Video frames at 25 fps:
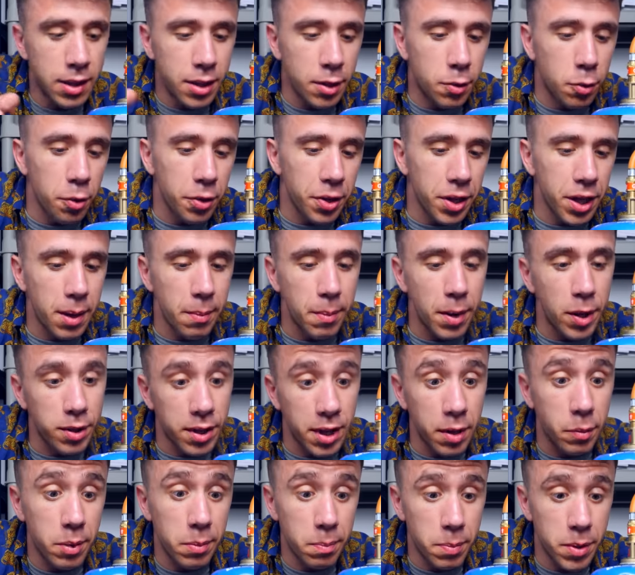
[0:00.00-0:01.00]
And the cool thing
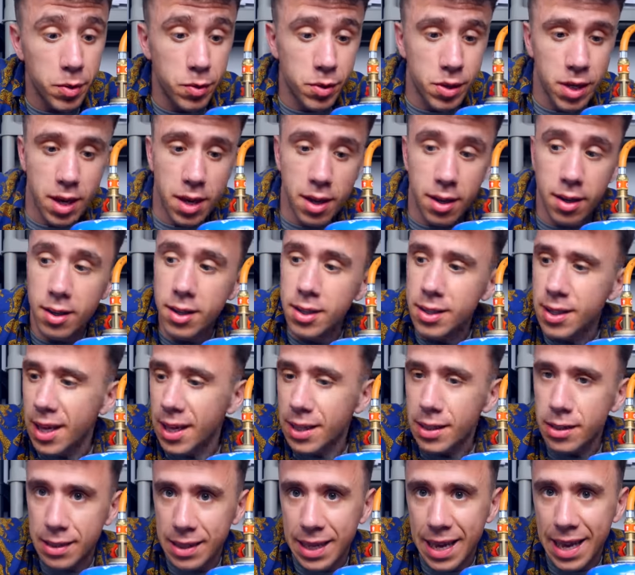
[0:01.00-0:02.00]
about liquid butane is
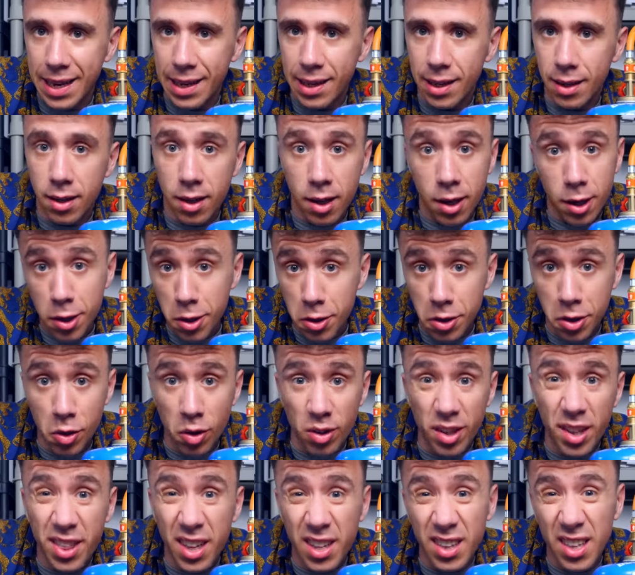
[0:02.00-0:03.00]
that to get it,
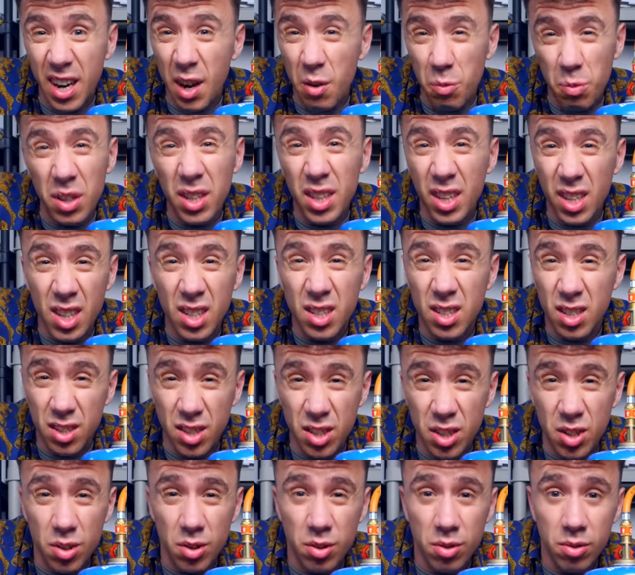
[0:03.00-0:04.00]
the only thing that I really need to
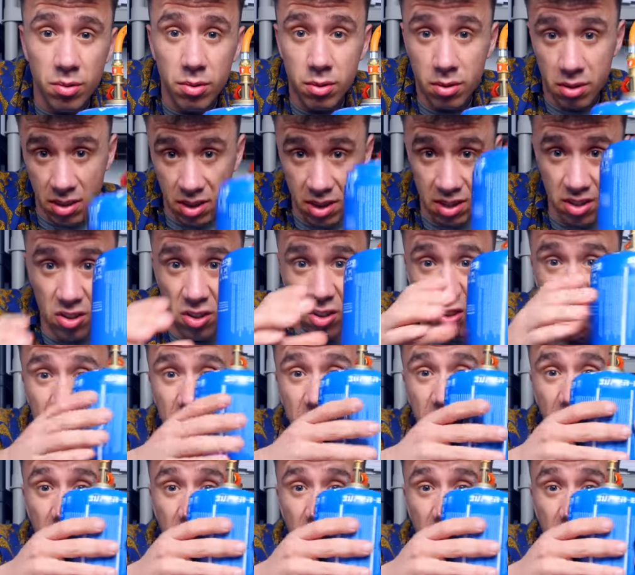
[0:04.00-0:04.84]
do is turn